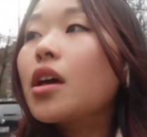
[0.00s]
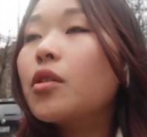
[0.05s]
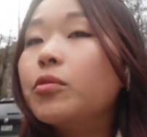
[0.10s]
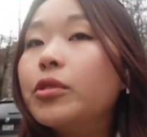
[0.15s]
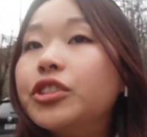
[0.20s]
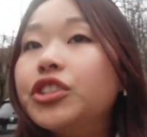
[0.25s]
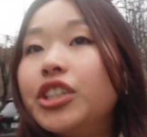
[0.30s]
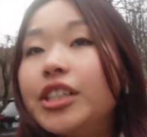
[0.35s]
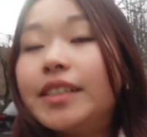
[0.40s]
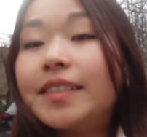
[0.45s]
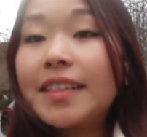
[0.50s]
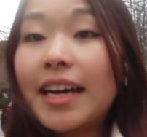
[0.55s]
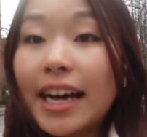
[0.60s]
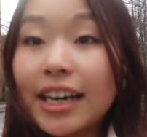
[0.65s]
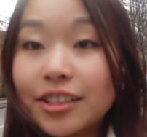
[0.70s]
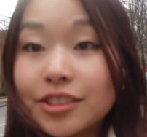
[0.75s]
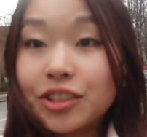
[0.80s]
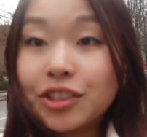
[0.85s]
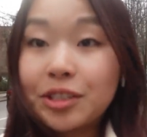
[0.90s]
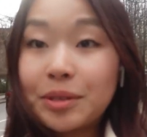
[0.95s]
which is
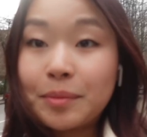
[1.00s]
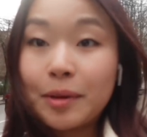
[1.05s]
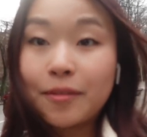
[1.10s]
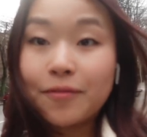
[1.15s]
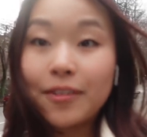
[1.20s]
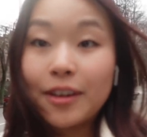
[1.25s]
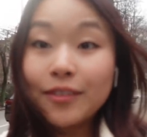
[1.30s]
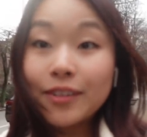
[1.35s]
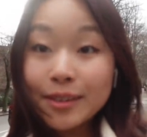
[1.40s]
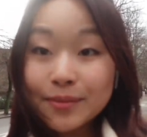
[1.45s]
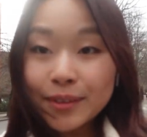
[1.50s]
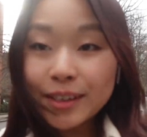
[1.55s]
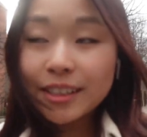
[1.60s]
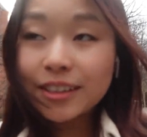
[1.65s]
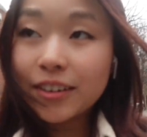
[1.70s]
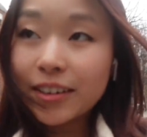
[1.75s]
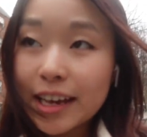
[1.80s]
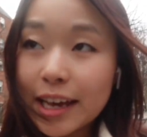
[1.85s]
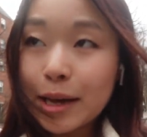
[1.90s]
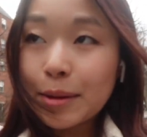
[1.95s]
actually my favorite
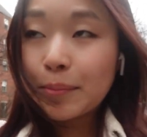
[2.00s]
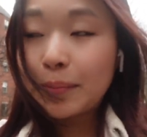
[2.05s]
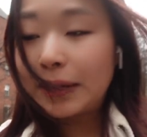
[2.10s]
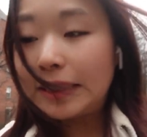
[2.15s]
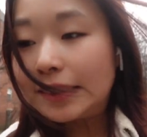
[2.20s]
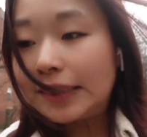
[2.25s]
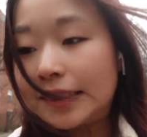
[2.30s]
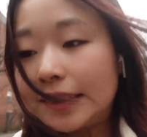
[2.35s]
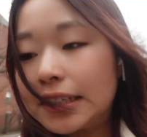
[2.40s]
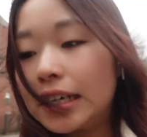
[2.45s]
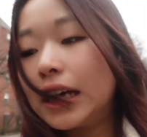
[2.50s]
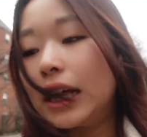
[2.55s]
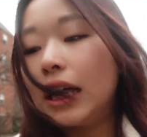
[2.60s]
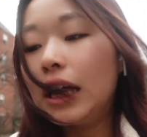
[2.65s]
building on campus.